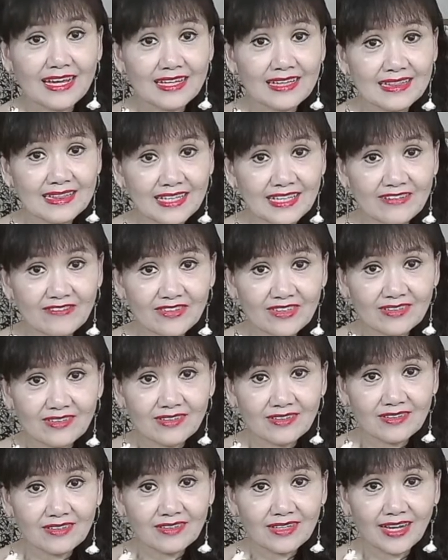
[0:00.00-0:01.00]
liver
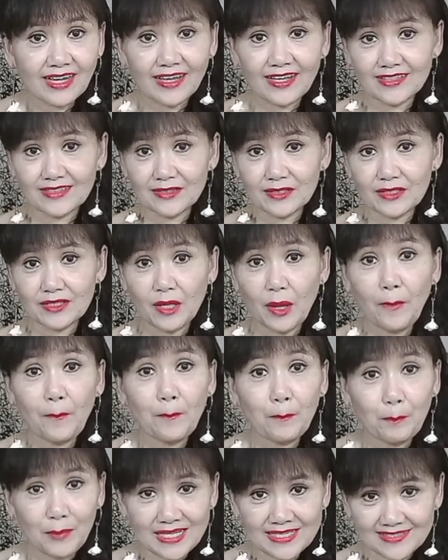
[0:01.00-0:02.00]
and
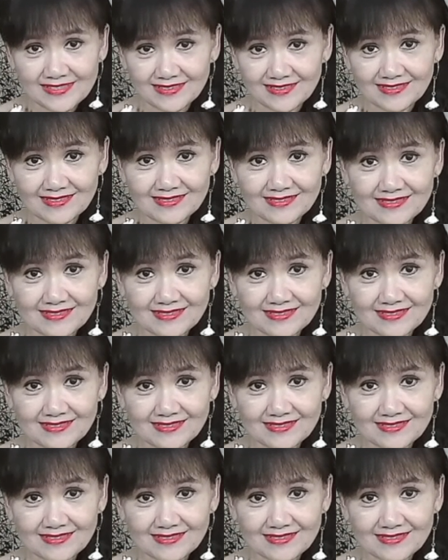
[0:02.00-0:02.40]
muscle.